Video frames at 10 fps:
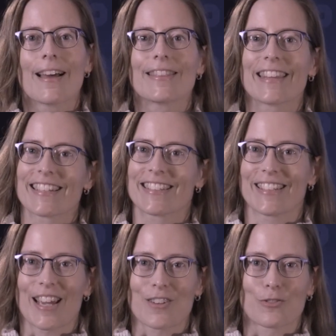Thanks
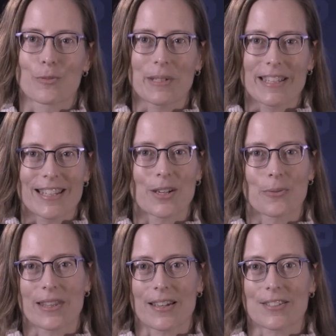again for being here
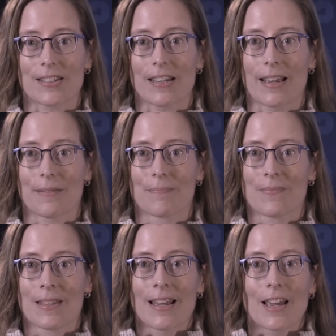with us today.
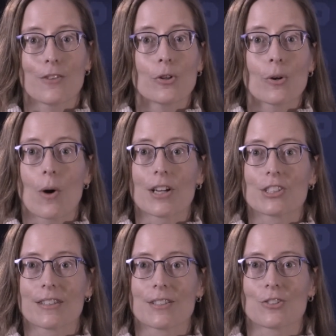If you're
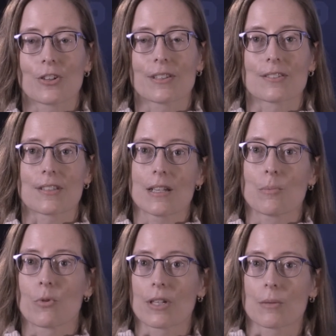watching this during the Sunday
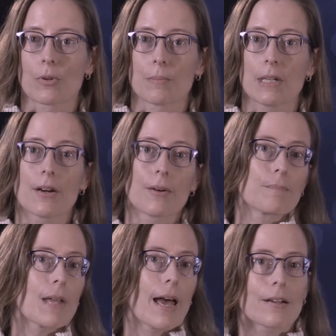morning
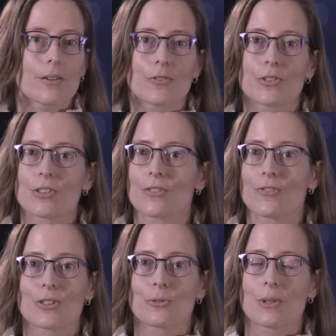premiere, head on over to the
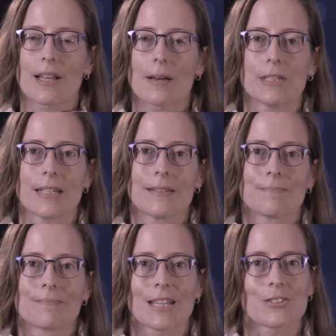virtual lobby.
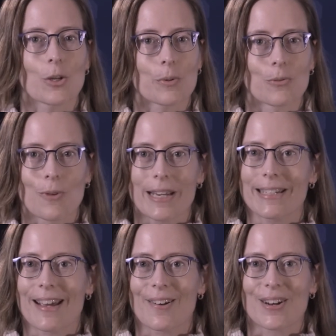It's open right
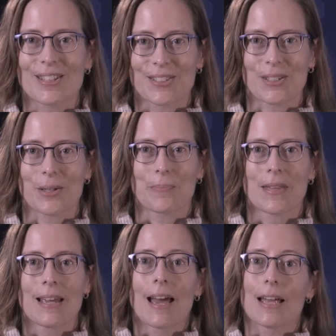now on Zoom,
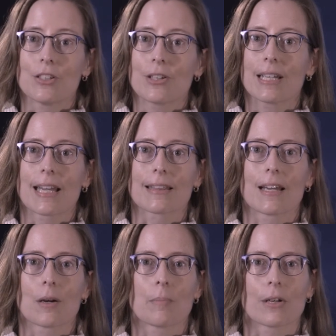and you can get
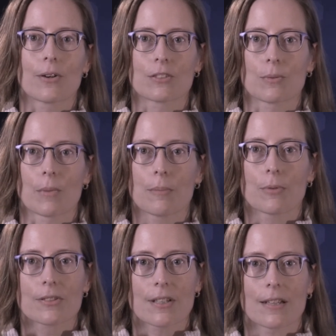there by going to
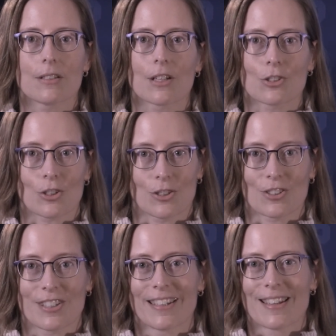
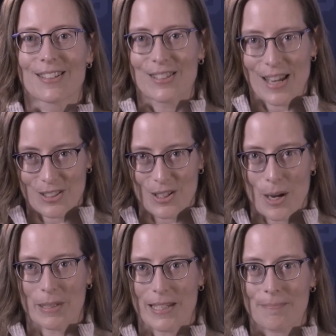
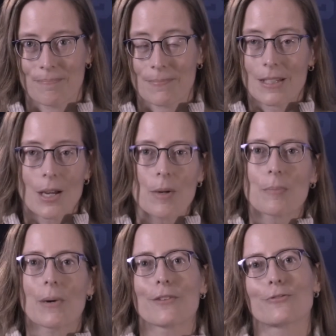mybrookside.church/lobby. Come
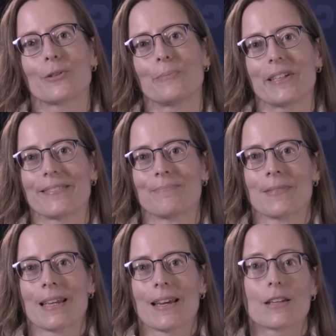on by for a bit,
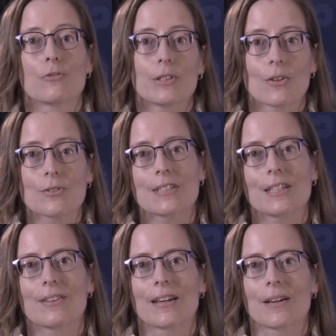and if we don't
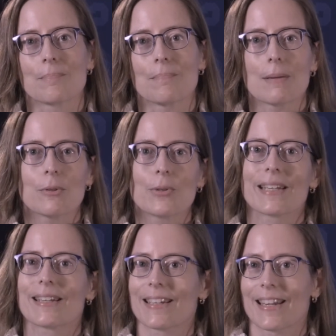see you there, maybe we
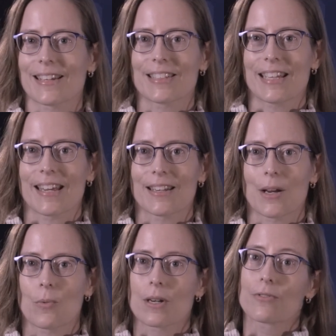can connect again
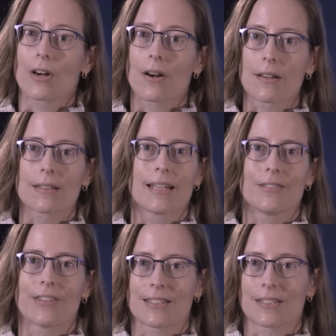at one of our online
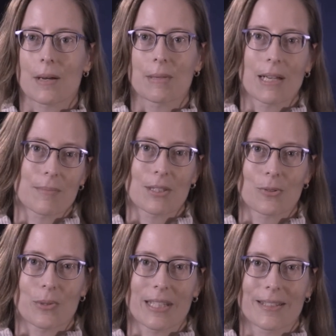events coming up
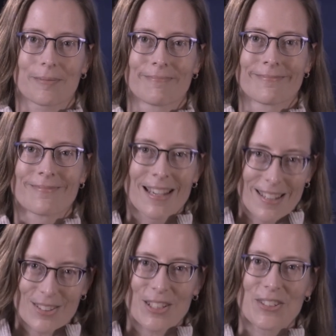this week.
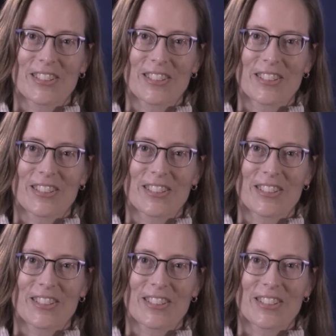See you